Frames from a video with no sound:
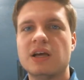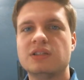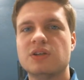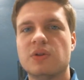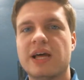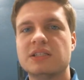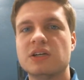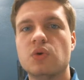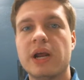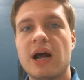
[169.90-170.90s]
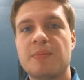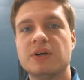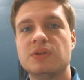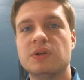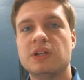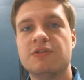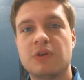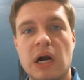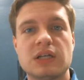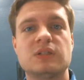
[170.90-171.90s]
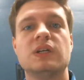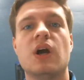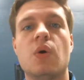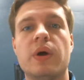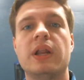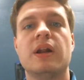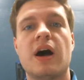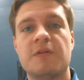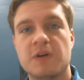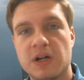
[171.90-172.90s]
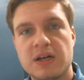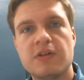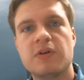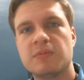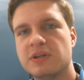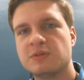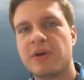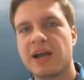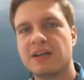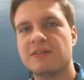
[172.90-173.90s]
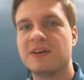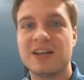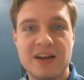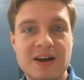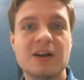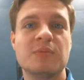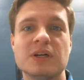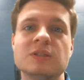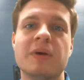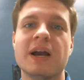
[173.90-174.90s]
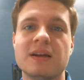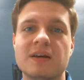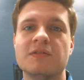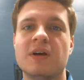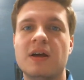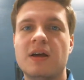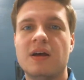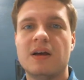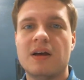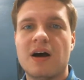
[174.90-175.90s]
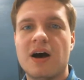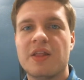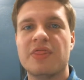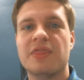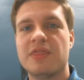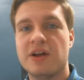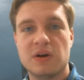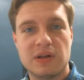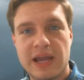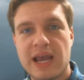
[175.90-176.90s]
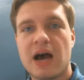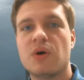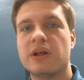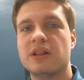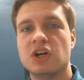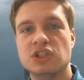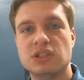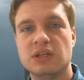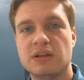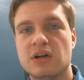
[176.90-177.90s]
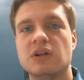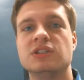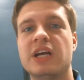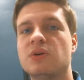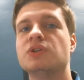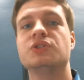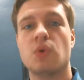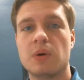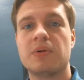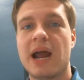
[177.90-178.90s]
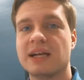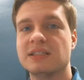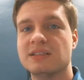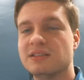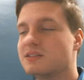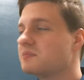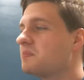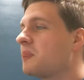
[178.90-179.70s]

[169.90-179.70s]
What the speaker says: So that's a great opportunity for us to go in and offer a different perspective and a younger perspective on their layout and their general store practices.